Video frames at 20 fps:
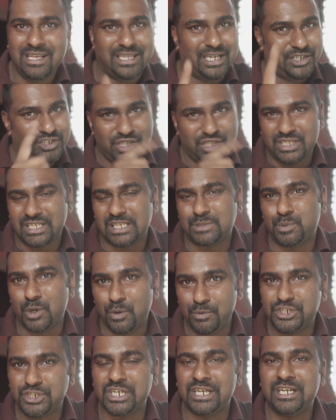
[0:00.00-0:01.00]
that jesus
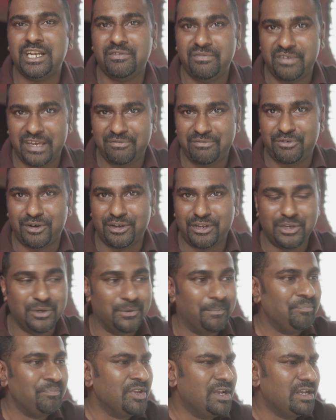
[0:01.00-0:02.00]
provisioned a way for
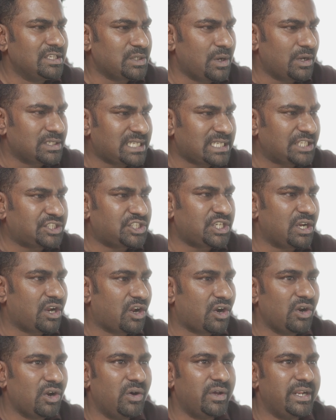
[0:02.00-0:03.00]
you so such a
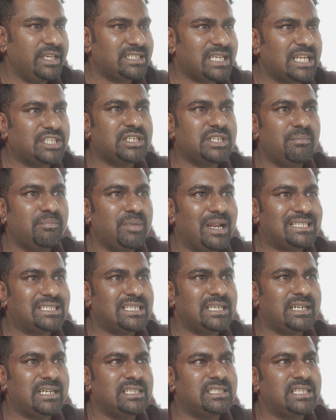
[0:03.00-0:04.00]
glory such a
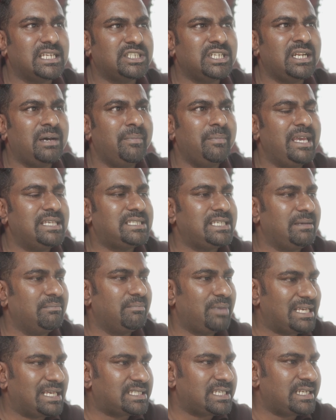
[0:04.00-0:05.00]
blessedness such an amazing
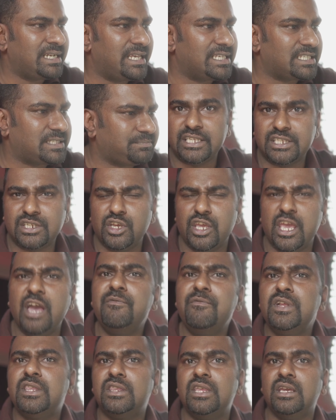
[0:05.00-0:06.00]
blessedness
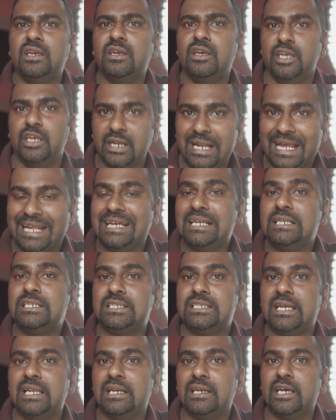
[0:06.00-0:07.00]
everything he
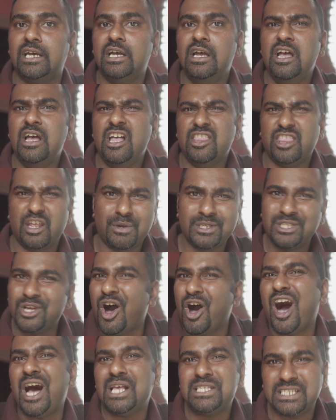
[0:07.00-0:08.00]
reconciled there was a
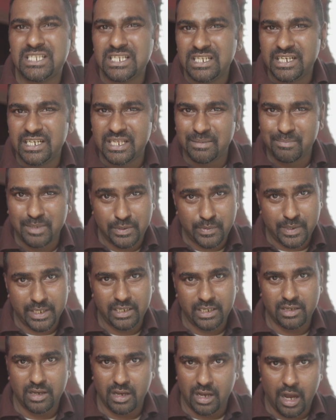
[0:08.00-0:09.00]
hostility
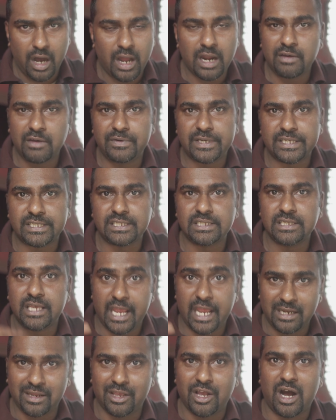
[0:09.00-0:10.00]
between all of us
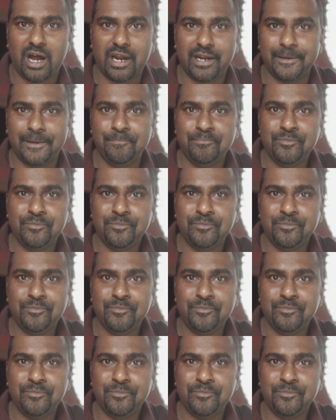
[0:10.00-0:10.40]
and god